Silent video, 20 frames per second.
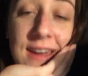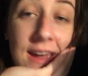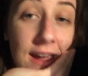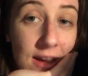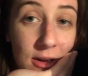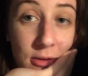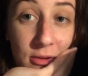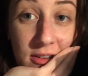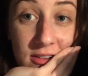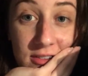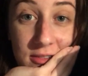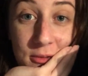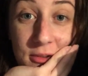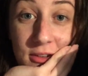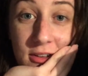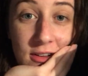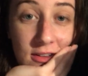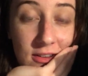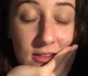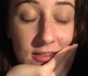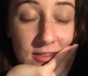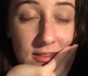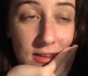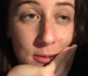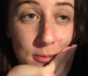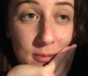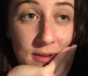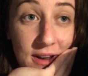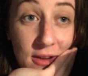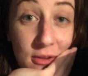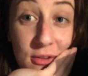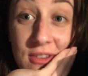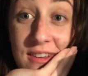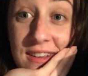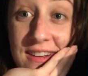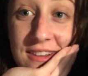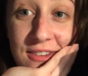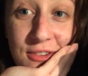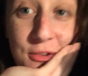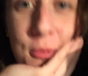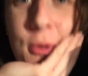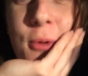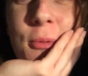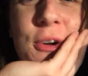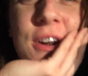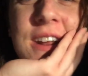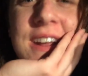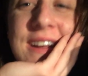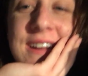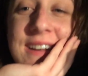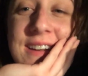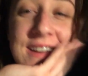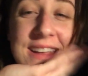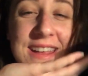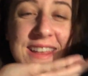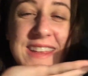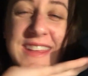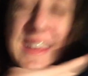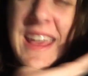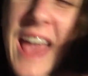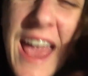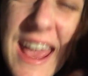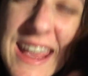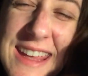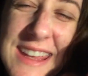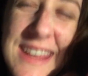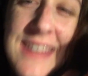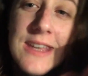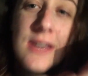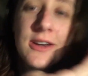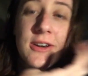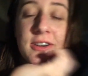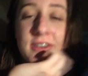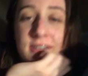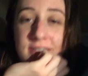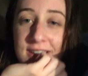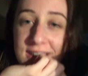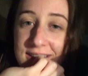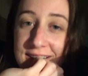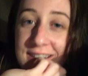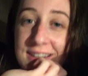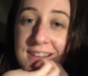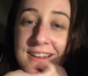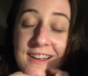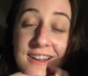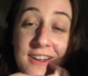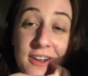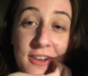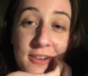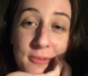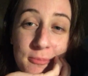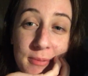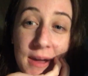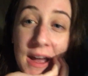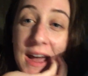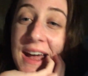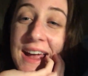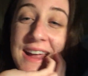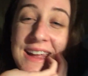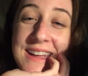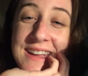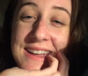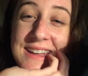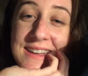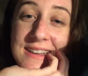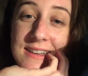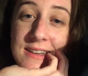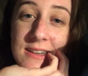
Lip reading: Anyways, I'm going to go to sleep and I'll see you guys tomorrow morning. Yay! Okay, bye.